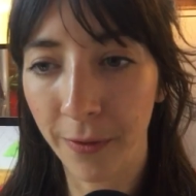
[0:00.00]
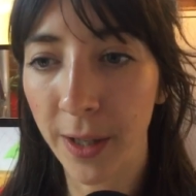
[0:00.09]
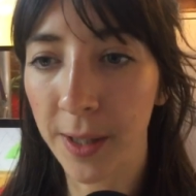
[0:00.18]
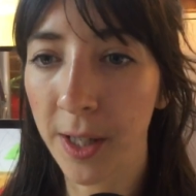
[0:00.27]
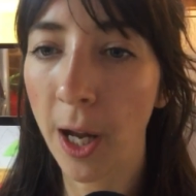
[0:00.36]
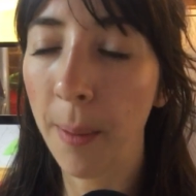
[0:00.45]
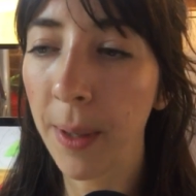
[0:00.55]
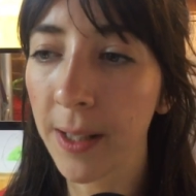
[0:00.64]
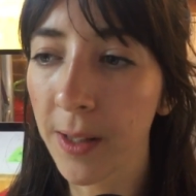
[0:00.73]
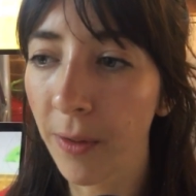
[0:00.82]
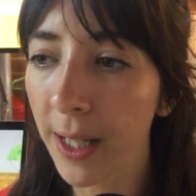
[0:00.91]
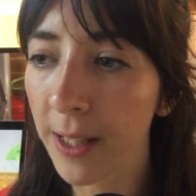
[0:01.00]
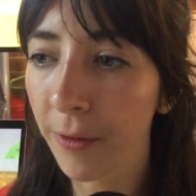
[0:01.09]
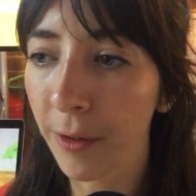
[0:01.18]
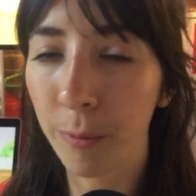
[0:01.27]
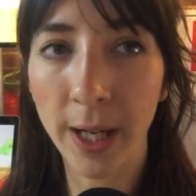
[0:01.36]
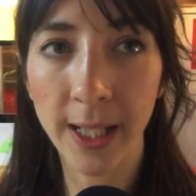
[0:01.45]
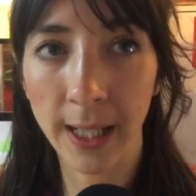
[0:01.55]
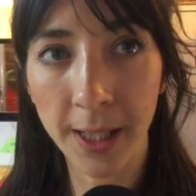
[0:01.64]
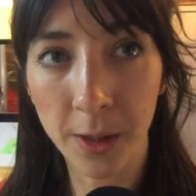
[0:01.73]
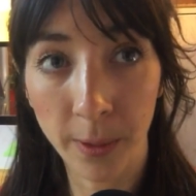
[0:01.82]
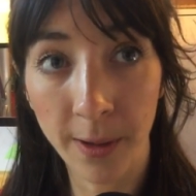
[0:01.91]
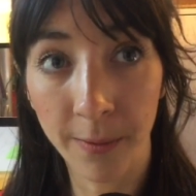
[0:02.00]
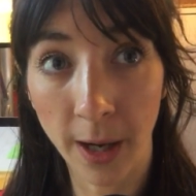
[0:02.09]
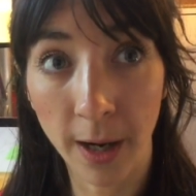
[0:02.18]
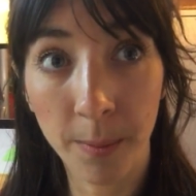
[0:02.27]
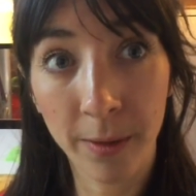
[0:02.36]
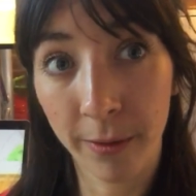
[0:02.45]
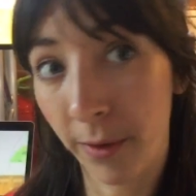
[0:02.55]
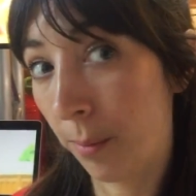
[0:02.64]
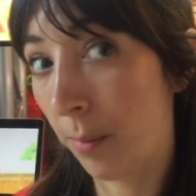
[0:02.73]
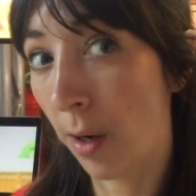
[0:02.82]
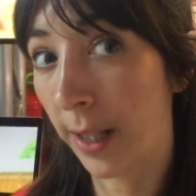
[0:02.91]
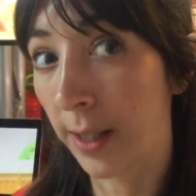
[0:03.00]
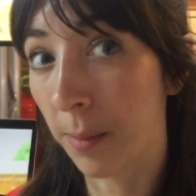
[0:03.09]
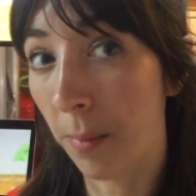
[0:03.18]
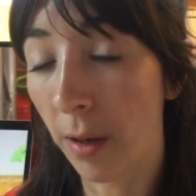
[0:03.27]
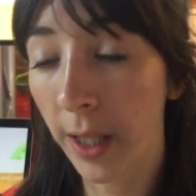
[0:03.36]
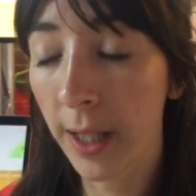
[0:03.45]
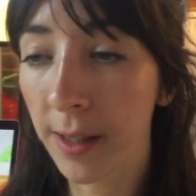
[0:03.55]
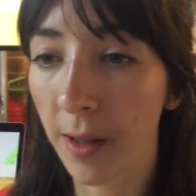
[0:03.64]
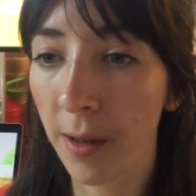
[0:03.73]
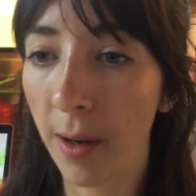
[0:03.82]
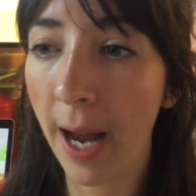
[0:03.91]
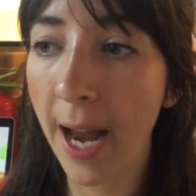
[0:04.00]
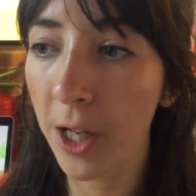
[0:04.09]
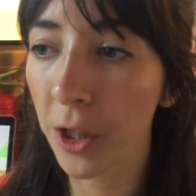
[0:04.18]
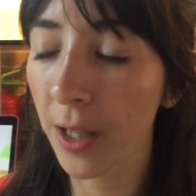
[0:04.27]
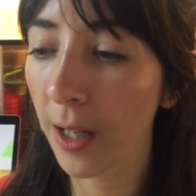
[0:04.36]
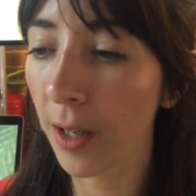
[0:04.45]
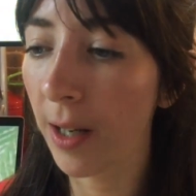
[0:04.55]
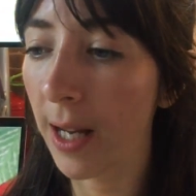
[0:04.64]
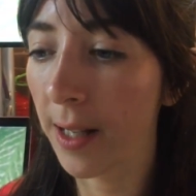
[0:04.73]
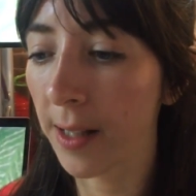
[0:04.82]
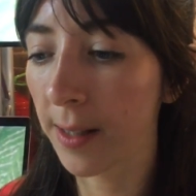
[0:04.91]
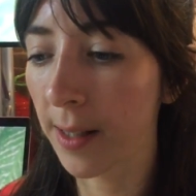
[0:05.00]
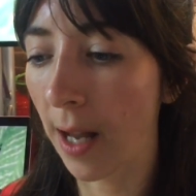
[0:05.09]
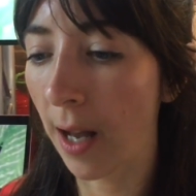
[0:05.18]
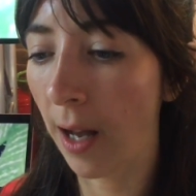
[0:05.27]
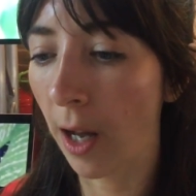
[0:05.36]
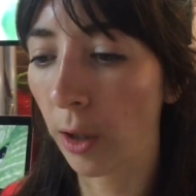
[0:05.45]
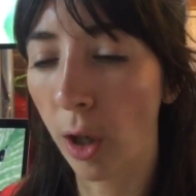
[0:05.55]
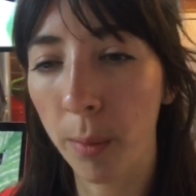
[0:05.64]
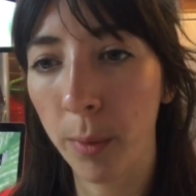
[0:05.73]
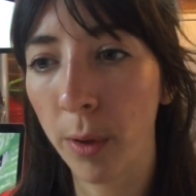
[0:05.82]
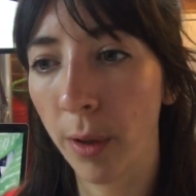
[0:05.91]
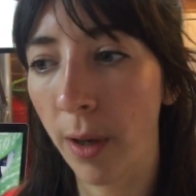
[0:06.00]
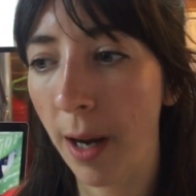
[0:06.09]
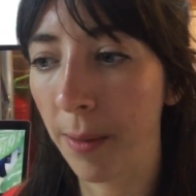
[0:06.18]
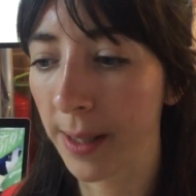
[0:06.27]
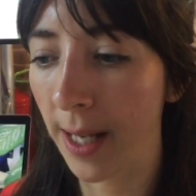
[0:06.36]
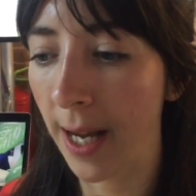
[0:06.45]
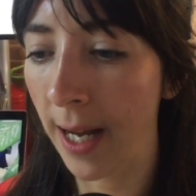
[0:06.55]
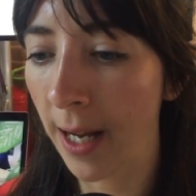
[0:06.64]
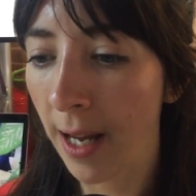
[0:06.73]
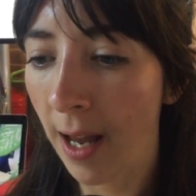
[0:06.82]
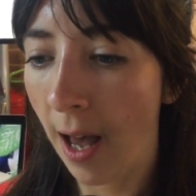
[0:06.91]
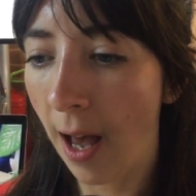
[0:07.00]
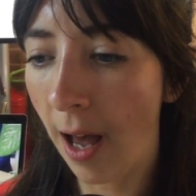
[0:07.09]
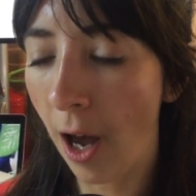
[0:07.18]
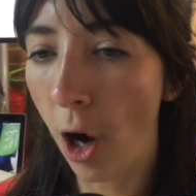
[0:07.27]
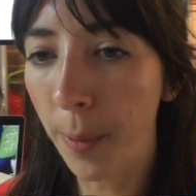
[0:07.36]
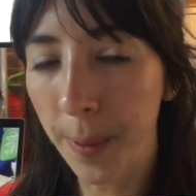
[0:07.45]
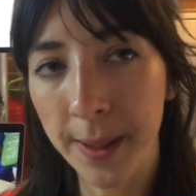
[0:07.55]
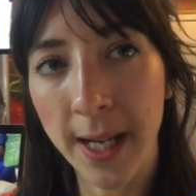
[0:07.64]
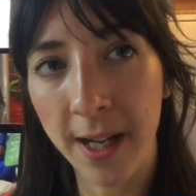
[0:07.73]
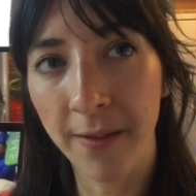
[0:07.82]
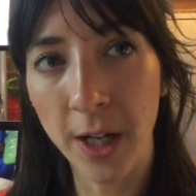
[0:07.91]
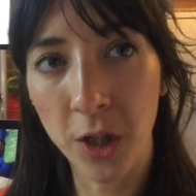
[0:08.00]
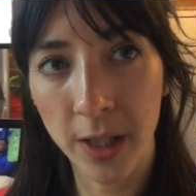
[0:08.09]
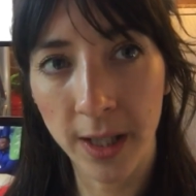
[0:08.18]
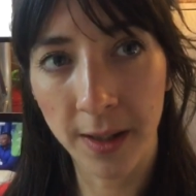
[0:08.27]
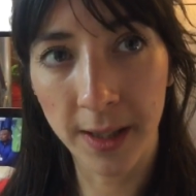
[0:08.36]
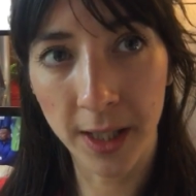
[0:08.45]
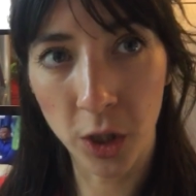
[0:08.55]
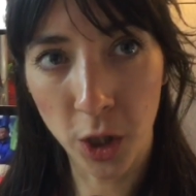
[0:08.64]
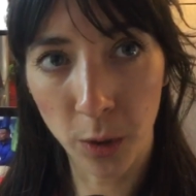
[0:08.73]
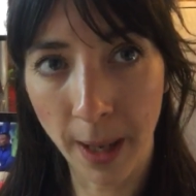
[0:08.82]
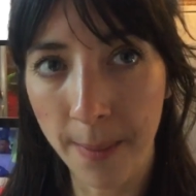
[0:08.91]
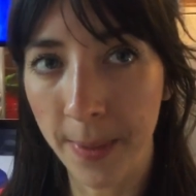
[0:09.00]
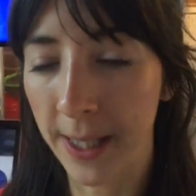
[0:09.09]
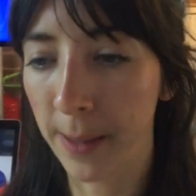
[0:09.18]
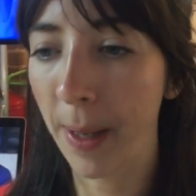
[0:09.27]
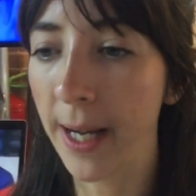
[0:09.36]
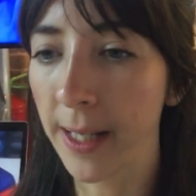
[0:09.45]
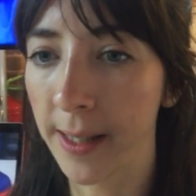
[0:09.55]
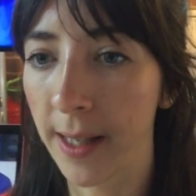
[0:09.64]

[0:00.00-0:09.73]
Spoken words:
the first time, but it's very different regulatory environment from market to market. So Asia is a lot more, I would say, open to innovation in the digital payment space.